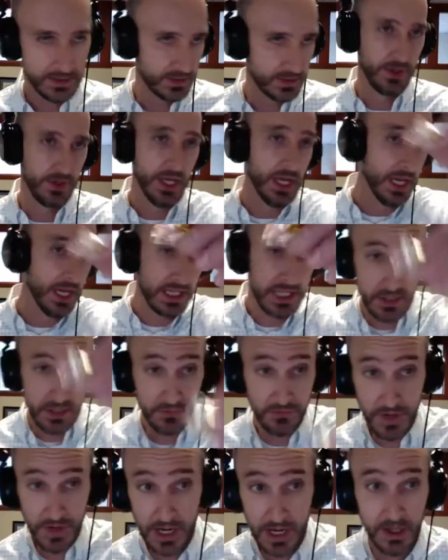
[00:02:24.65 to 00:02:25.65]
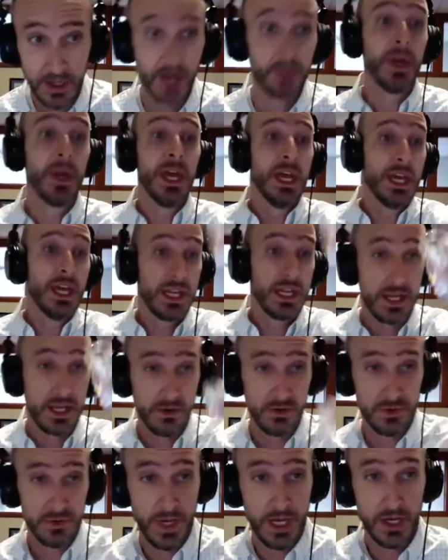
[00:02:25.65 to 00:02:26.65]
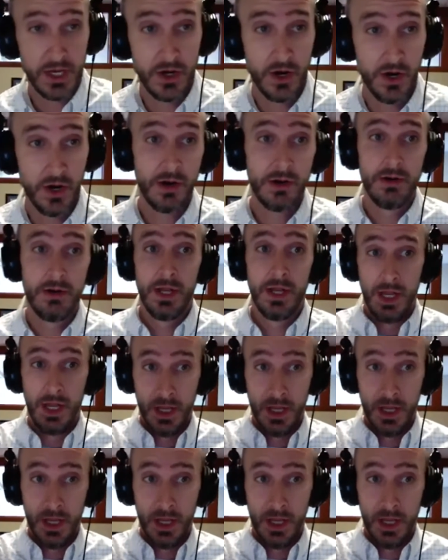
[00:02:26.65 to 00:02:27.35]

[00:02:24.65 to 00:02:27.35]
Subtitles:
So get fired up. Here's my card.